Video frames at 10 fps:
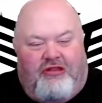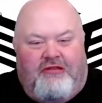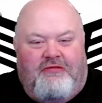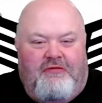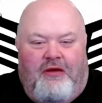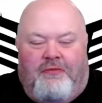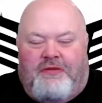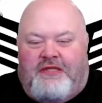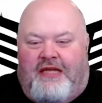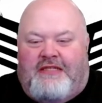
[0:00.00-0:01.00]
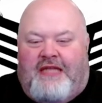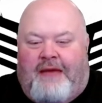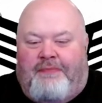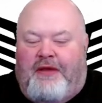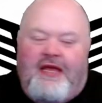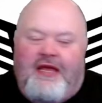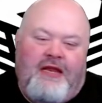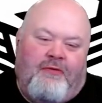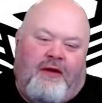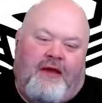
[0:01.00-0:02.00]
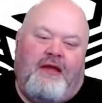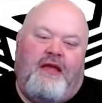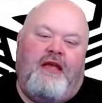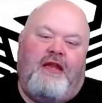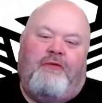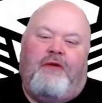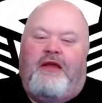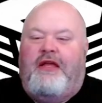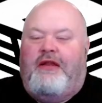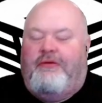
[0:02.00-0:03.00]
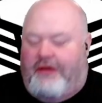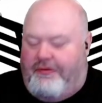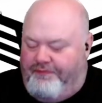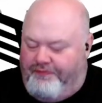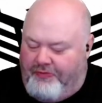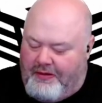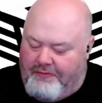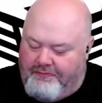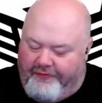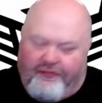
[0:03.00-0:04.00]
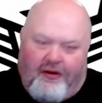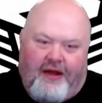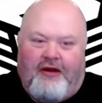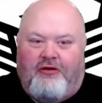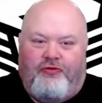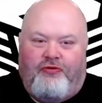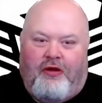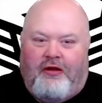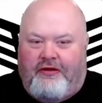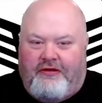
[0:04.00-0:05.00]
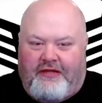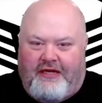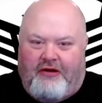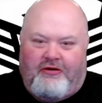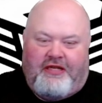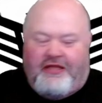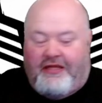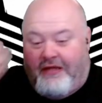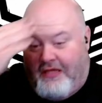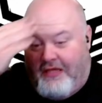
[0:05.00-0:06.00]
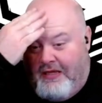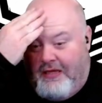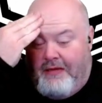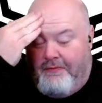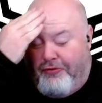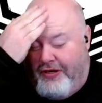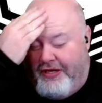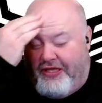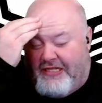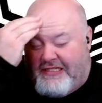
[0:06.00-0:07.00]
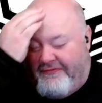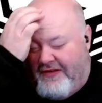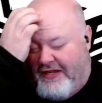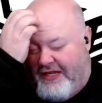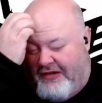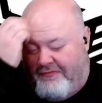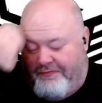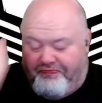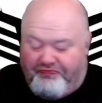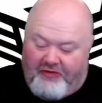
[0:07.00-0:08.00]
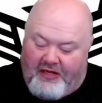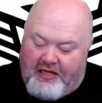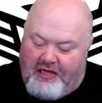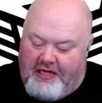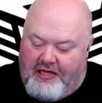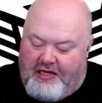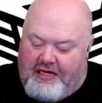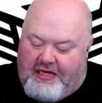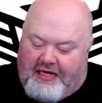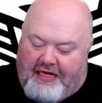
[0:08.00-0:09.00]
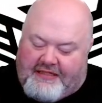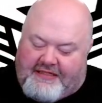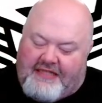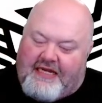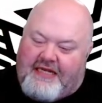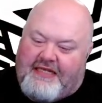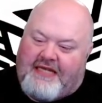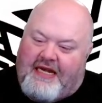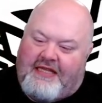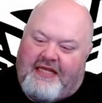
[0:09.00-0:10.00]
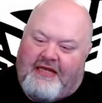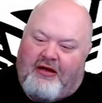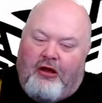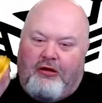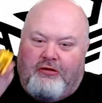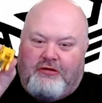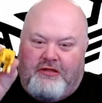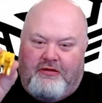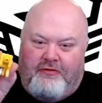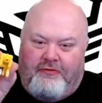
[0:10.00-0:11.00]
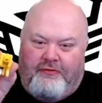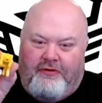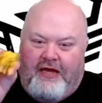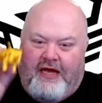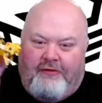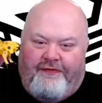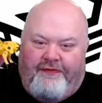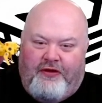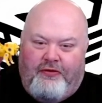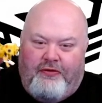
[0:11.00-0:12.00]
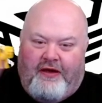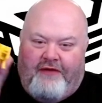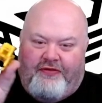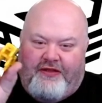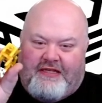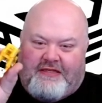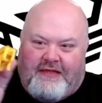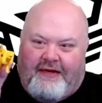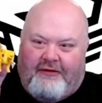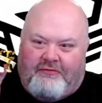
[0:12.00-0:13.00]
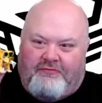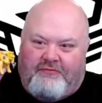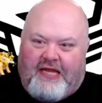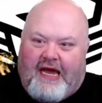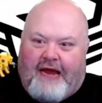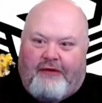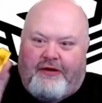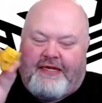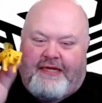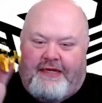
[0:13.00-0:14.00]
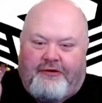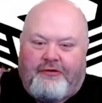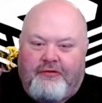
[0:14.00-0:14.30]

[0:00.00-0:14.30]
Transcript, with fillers: you know, besides that, but anyway, anyway, anyway, before I get on to all get on to the point of this video, uh, since I decided to halt uh, review of this little tyrant here,